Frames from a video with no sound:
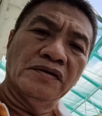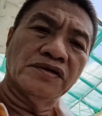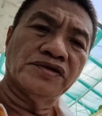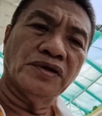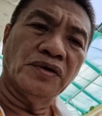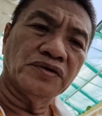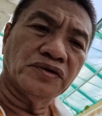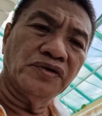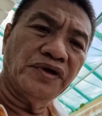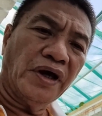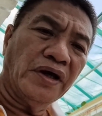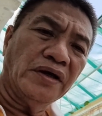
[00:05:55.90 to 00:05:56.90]
So
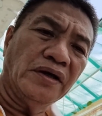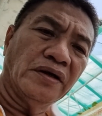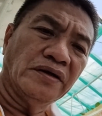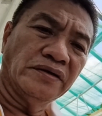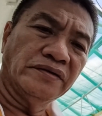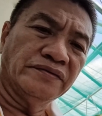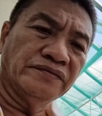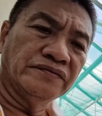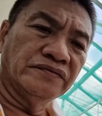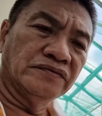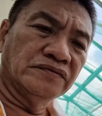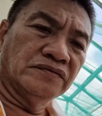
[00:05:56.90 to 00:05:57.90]
today,
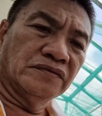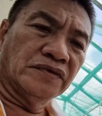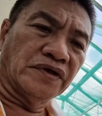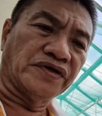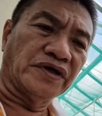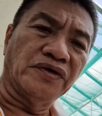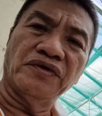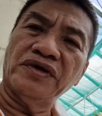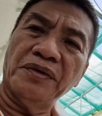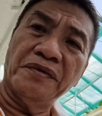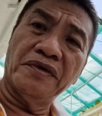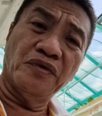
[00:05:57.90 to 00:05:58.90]
the
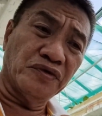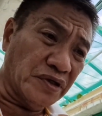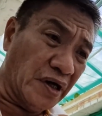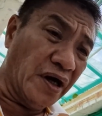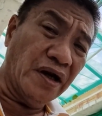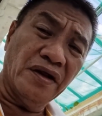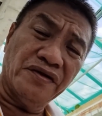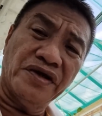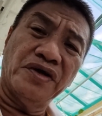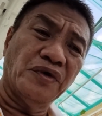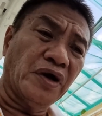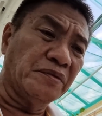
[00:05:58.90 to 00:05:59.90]

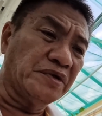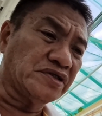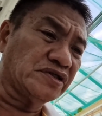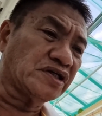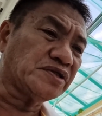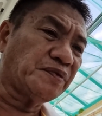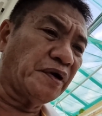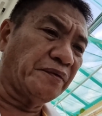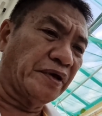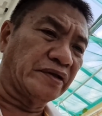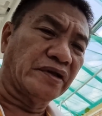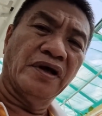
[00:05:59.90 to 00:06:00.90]
third week of this
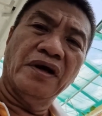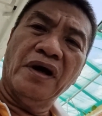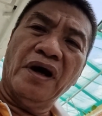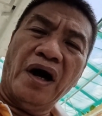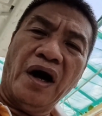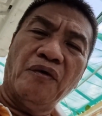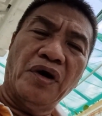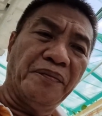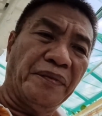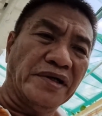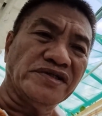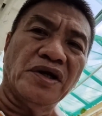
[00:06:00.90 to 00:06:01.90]
experiment, our
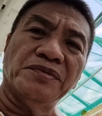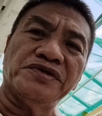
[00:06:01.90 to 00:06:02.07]
partial